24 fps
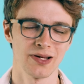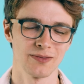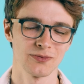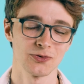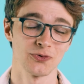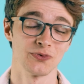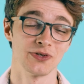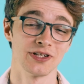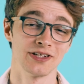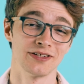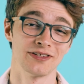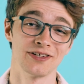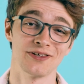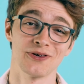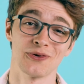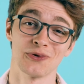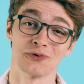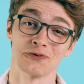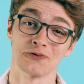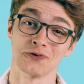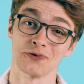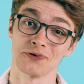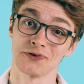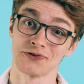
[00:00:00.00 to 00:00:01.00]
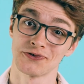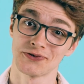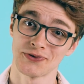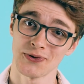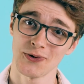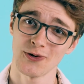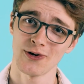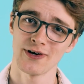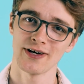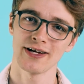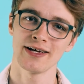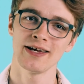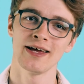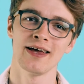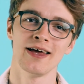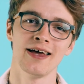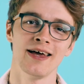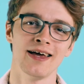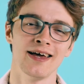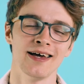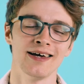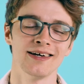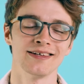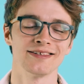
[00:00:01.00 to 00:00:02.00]
we need to know the full story
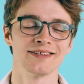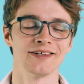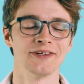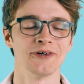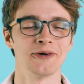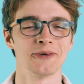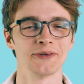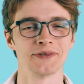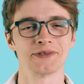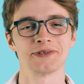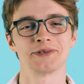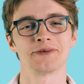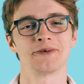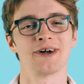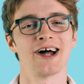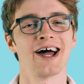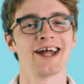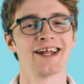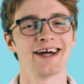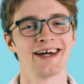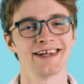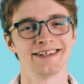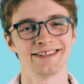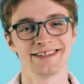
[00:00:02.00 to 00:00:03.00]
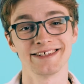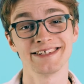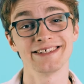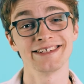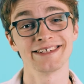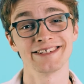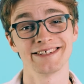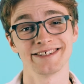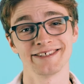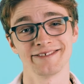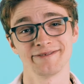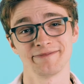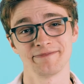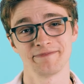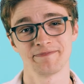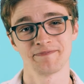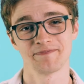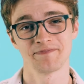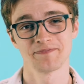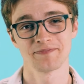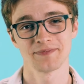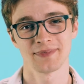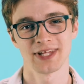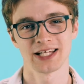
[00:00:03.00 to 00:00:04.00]
to know it's the right idea.
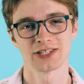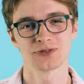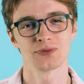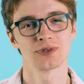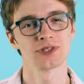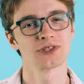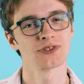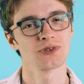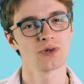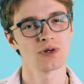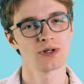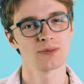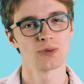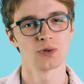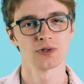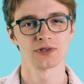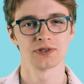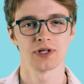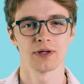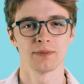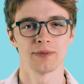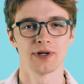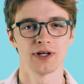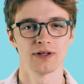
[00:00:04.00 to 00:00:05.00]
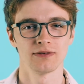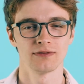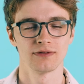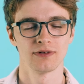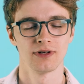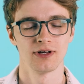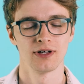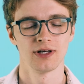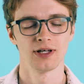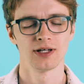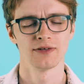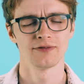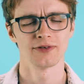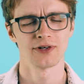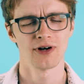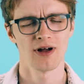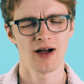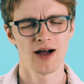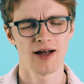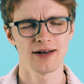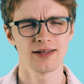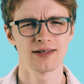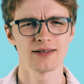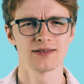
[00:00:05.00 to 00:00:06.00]
That's where storyboards come in. If your
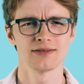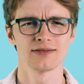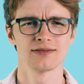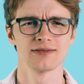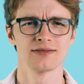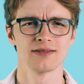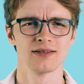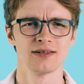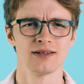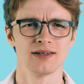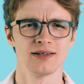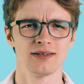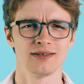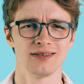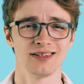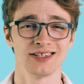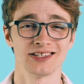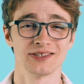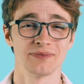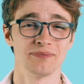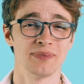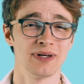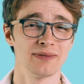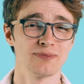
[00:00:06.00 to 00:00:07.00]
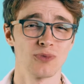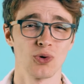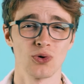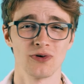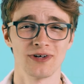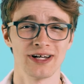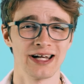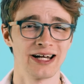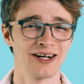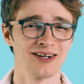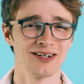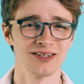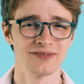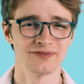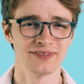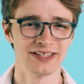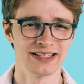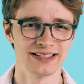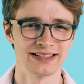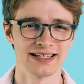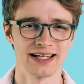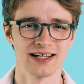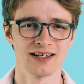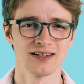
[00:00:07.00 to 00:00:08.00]
audience needs a bit more narrative
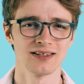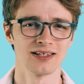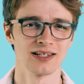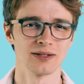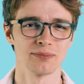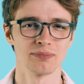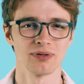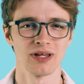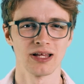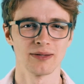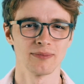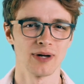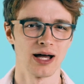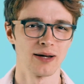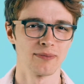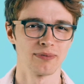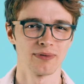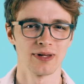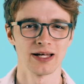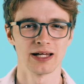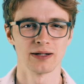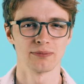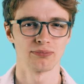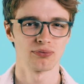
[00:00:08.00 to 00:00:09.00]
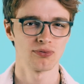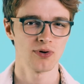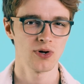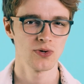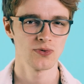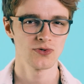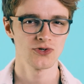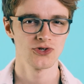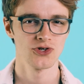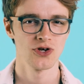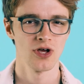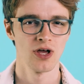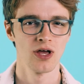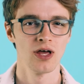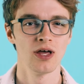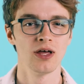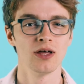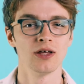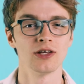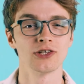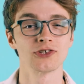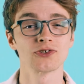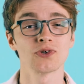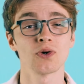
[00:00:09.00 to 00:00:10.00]
detail and a play-by-play approach,
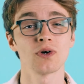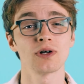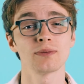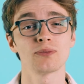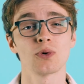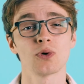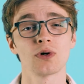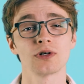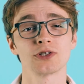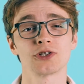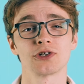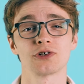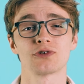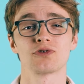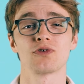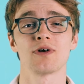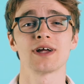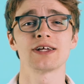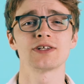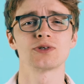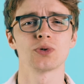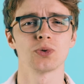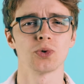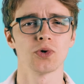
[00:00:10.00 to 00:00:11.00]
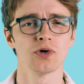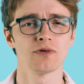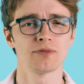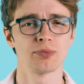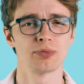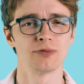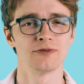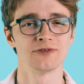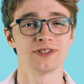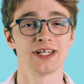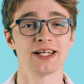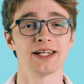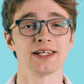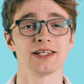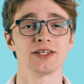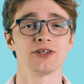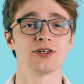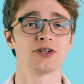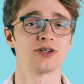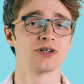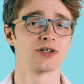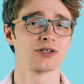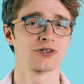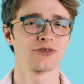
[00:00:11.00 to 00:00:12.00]
storyboards are a great tool for presenting
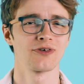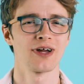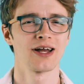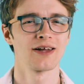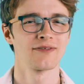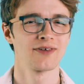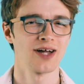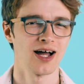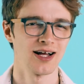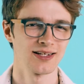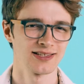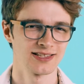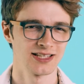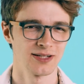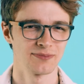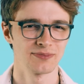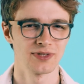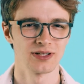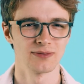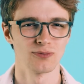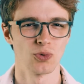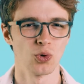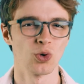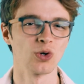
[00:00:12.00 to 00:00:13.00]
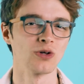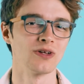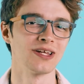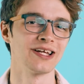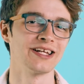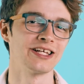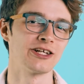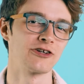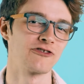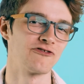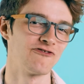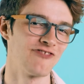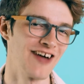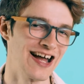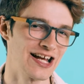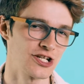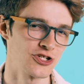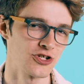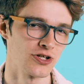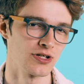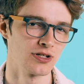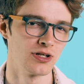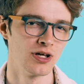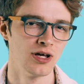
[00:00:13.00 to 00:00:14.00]
your creative concept in a more linear
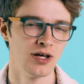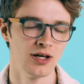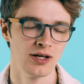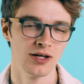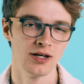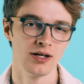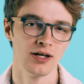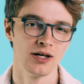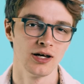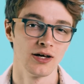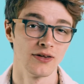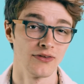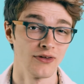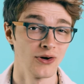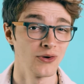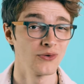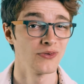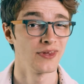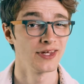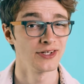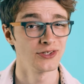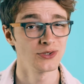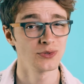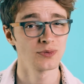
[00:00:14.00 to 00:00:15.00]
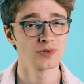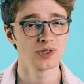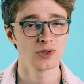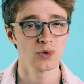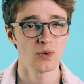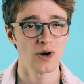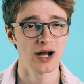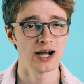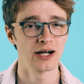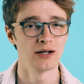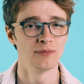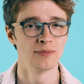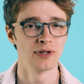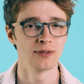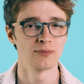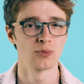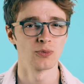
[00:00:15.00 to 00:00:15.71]
fashion. Though they do require a bit more